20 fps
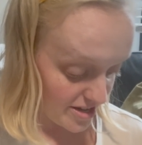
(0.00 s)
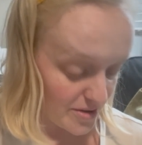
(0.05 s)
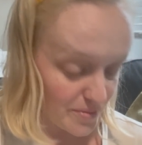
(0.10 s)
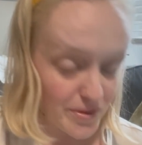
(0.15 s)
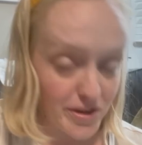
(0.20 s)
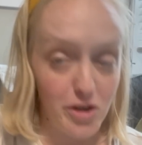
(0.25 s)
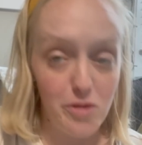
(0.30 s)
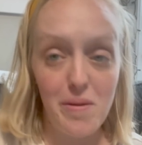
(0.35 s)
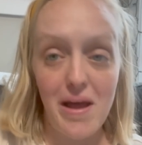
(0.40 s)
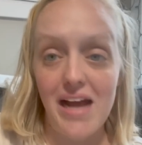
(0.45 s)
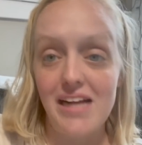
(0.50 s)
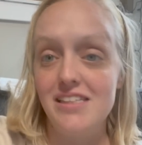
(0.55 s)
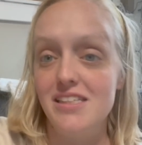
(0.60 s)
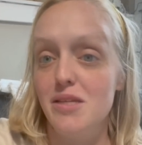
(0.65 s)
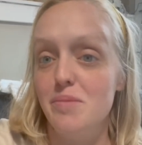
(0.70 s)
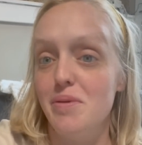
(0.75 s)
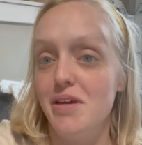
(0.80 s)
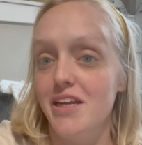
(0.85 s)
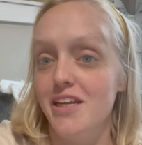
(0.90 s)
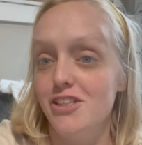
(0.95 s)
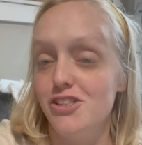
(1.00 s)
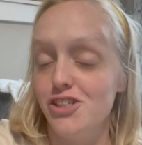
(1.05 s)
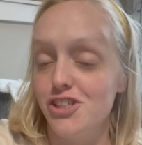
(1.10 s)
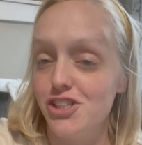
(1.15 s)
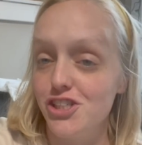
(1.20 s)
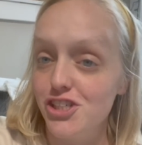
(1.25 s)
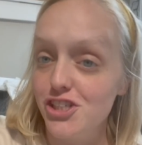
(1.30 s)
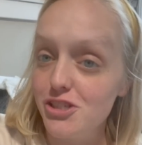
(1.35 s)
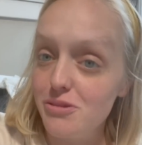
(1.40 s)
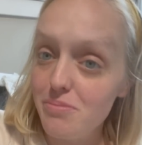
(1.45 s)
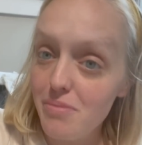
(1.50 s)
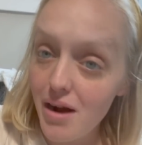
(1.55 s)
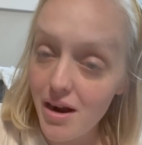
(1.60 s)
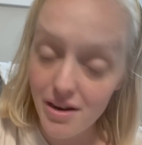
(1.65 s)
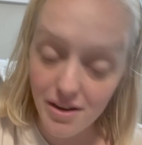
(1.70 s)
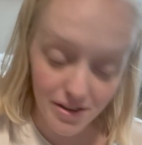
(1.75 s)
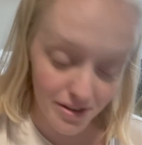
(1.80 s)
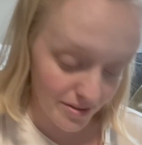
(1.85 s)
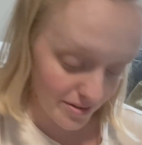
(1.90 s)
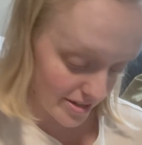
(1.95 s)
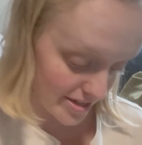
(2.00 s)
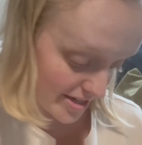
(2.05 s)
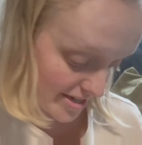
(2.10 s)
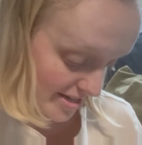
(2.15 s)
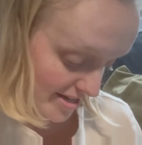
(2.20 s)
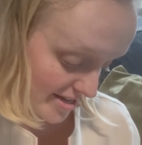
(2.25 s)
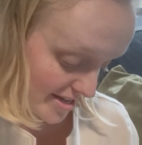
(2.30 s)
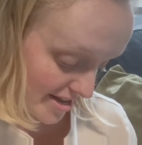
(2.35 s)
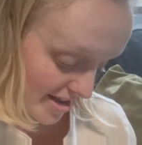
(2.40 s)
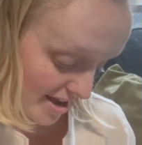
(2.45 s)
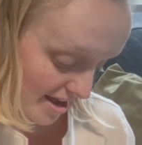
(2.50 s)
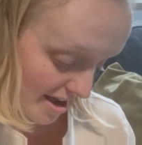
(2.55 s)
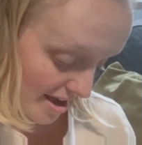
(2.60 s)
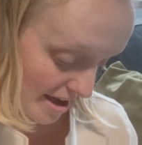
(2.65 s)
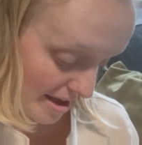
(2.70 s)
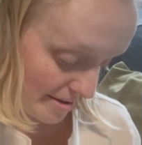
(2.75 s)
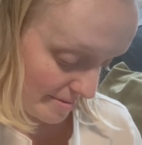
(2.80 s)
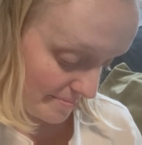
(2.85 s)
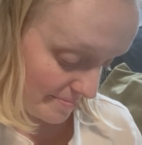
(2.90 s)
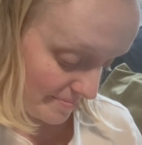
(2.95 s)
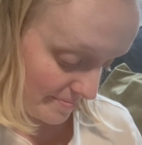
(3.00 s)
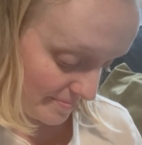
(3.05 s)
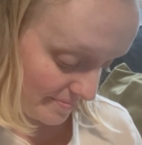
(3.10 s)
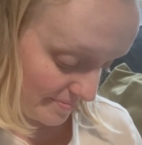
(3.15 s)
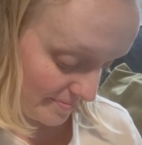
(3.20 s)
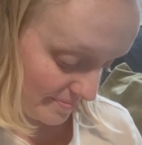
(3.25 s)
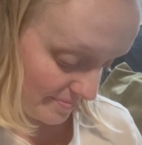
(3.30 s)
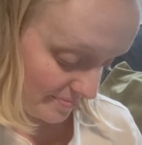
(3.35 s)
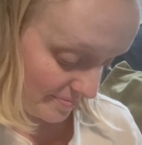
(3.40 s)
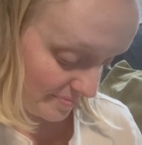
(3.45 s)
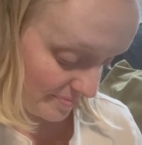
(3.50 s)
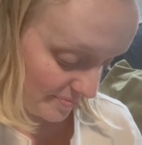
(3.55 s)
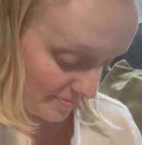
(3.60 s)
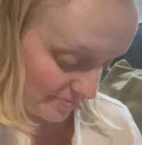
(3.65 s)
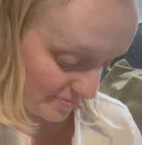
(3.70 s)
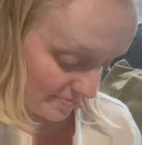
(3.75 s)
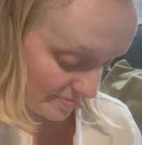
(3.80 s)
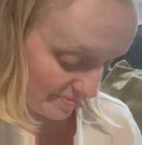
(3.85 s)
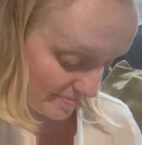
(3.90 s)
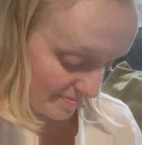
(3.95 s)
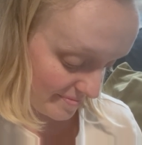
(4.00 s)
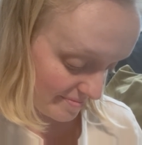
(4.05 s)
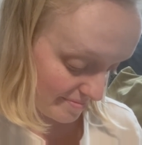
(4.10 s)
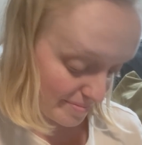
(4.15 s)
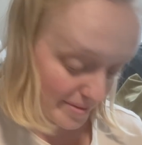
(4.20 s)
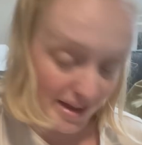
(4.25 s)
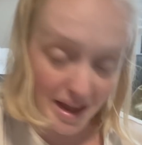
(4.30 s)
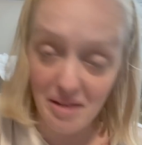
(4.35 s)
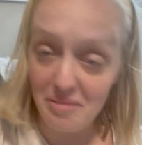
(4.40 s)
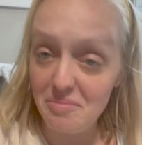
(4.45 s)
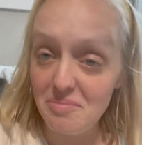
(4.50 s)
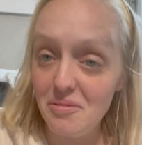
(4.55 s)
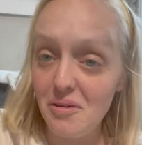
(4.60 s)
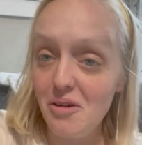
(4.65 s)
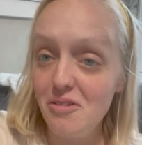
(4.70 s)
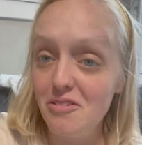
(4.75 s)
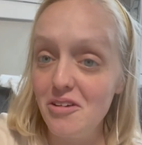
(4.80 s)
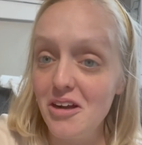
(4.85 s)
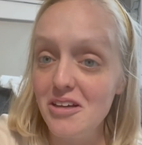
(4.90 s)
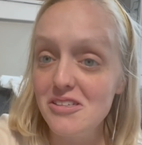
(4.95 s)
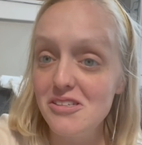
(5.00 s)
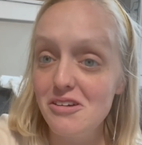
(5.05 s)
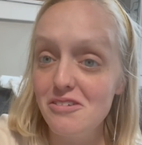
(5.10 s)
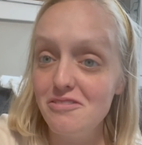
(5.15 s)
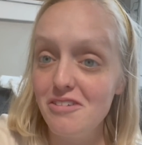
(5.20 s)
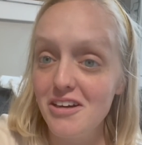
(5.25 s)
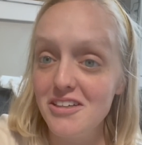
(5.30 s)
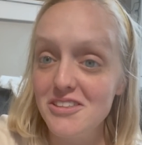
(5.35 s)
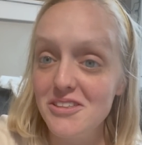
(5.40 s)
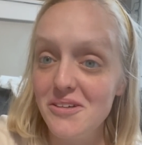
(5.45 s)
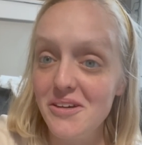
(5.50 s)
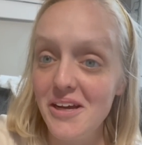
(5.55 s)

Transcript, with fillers: We go back to the pediatrician tomorrow. Um, but yeah, overall so far so